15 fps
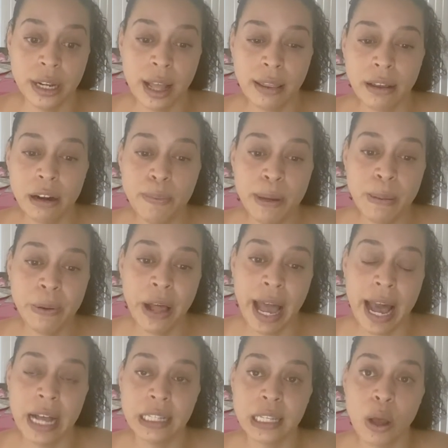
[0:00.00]
A lot of people
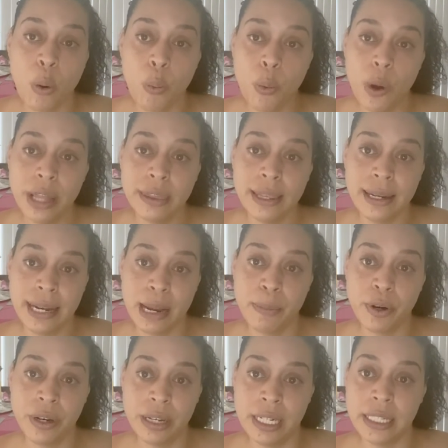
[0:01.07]
ask what the
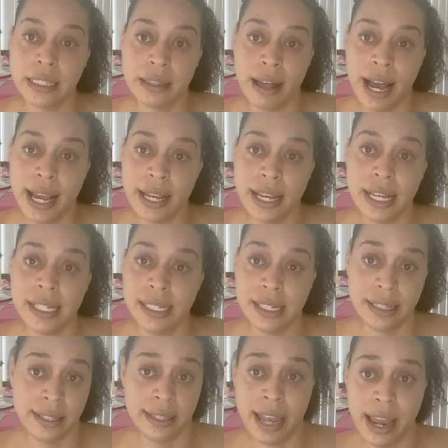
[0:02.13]
neighborhood is like. Is
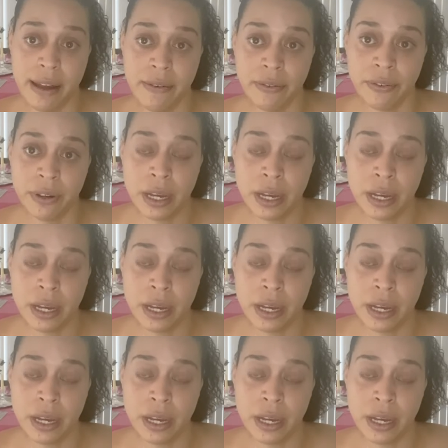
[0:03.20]
it safe?